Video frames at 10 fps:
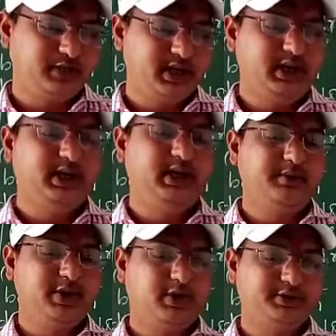in India
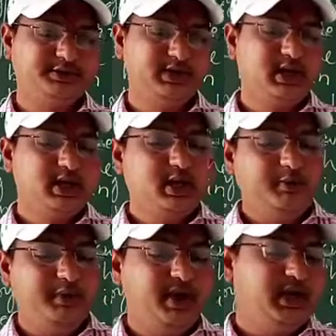because
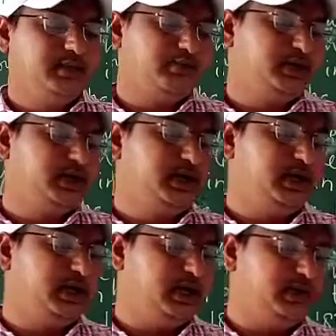many
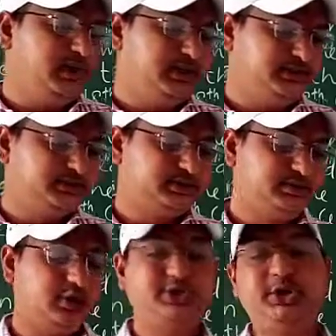important
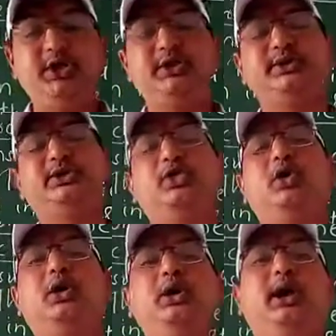events or changes
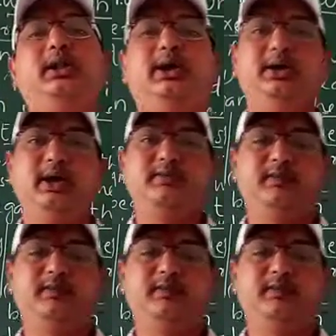occurred at that time.